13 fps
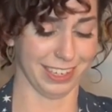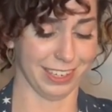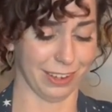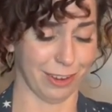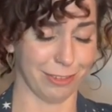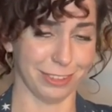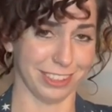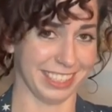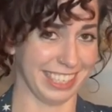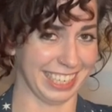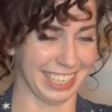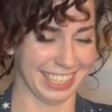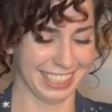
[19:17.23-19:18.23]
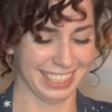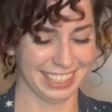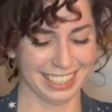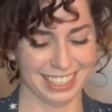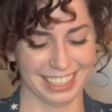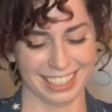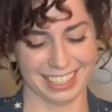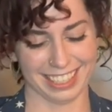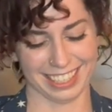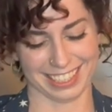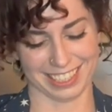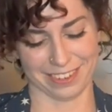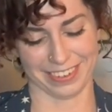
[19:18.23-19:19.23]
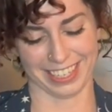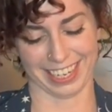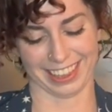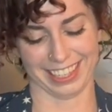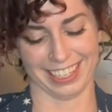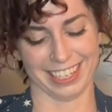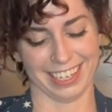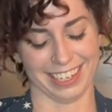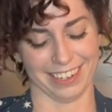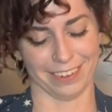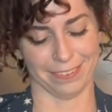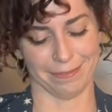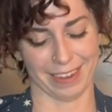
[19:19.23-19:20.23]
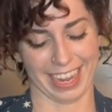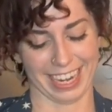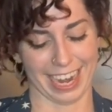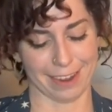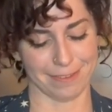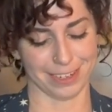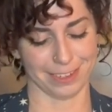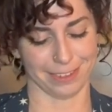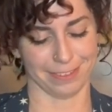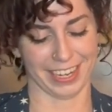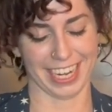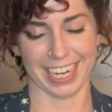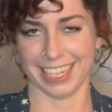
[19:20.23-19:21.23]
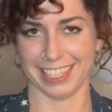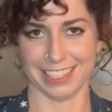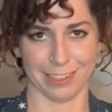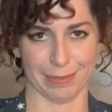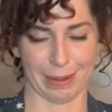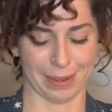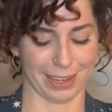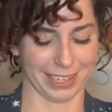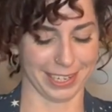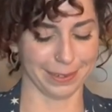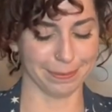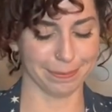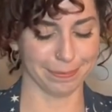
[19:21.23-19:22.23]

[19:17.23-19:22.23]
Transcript: Hopefully, assuming nothing, bad happens with my hands or my body.